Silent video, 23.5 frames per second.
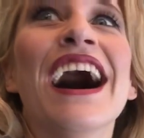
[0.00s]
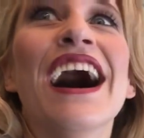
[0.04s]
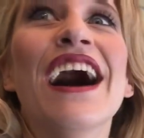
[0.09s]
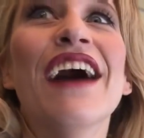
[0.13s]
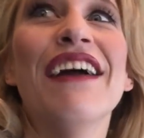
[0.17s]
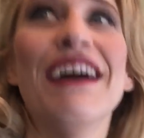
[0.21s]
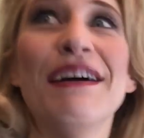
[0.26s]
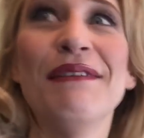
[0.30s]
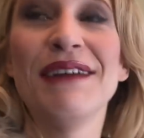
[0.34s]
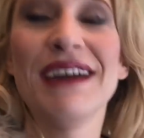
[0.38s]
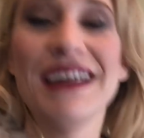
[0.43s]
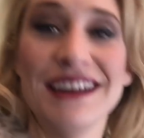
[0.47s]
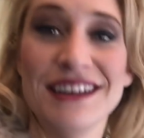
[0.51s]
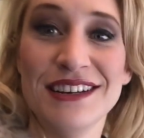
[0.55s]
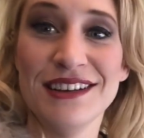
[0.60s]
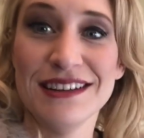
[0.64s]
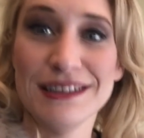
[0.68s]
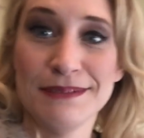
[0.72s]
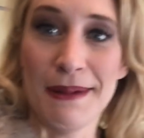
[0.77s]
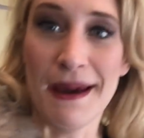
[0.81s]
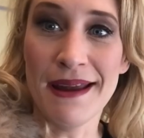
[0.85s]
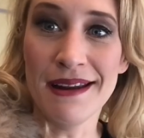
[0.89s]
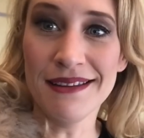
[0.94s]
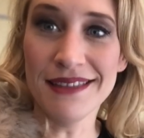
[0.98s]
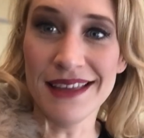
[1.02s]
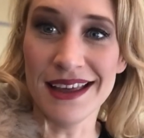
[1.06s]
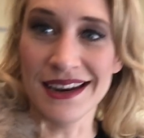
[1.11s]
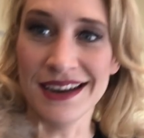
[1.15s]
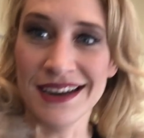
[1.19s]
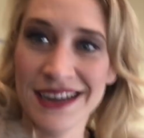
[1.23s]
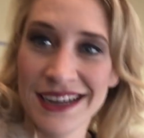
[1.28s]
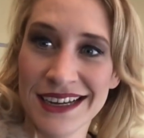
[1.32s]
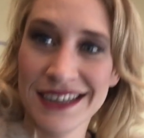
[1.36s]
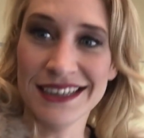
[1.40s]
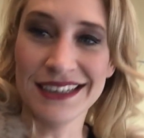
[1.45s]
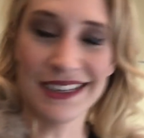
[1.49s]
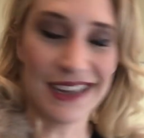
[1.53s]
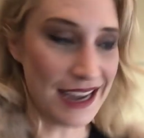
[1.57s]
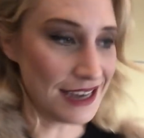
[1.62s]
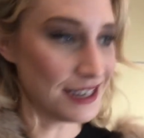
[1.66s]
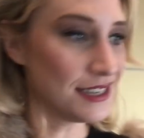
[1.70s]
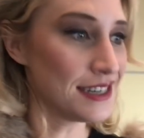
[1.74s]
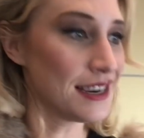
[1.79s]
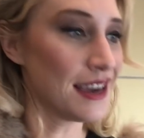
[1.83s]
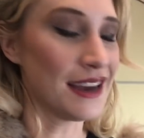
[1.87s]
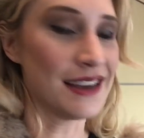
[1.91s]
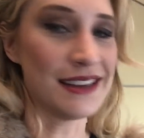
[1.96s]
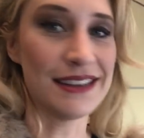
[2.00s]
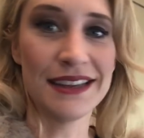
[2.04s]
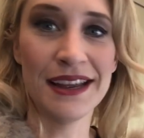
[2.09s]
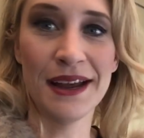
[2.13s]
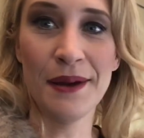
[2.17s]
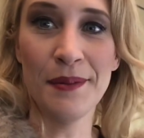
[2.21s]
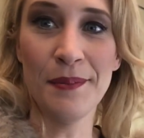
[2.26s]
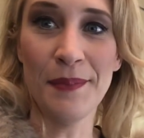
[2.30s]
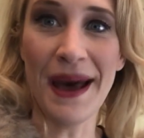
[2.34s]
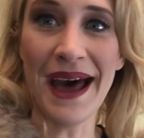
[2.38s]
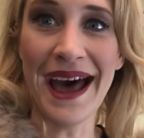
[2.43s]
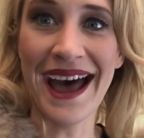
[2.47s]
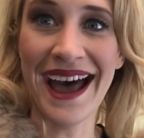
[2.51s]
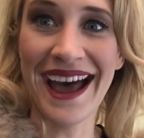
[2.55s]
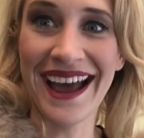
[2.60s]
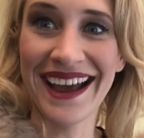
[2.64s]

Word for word: Alright, we're gonna do this panel then. Catch you guys. Bye.